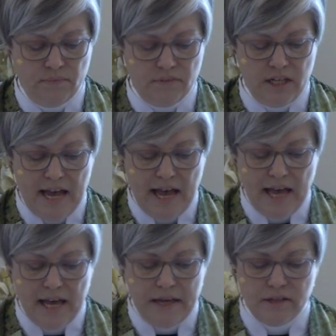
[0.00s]

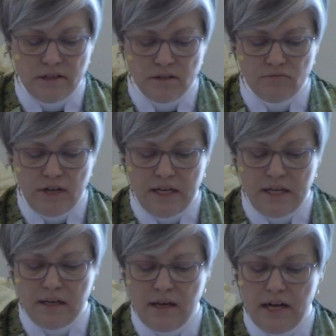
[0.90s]
Today, in this
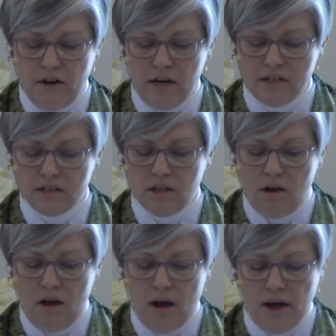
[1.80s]
reading, here it is the
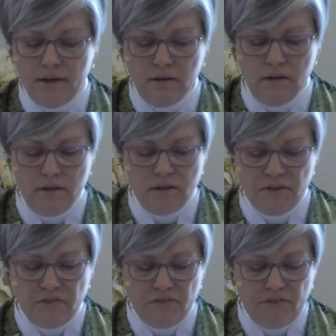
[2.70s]
law
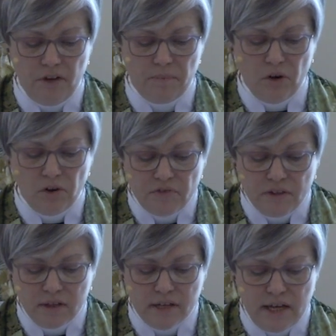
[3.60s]
to fulfill
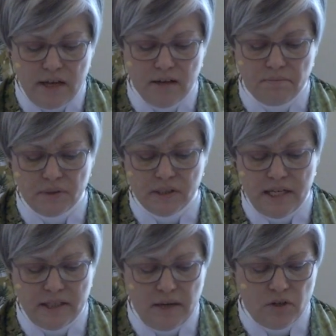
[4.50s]
perfectly,
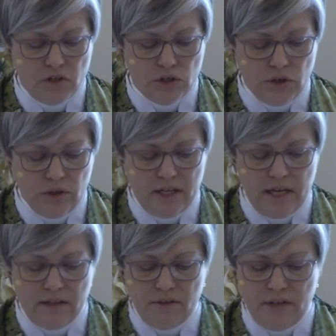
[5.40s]
completely,
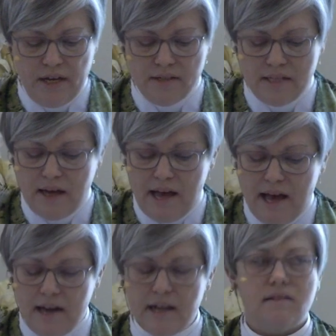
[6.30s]
maturely the things that
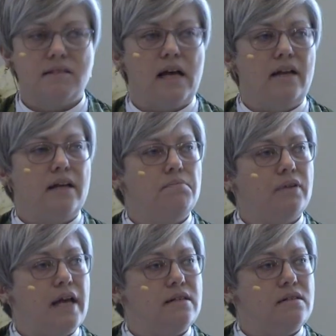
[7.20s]
God has set in
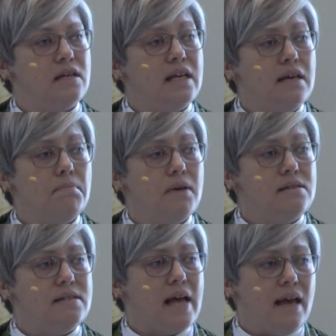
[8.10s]
place to keep
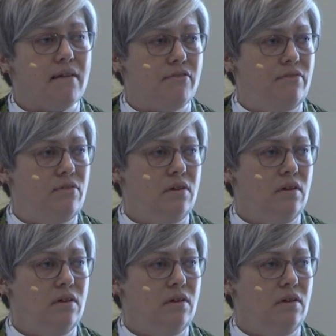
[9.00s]
us safe.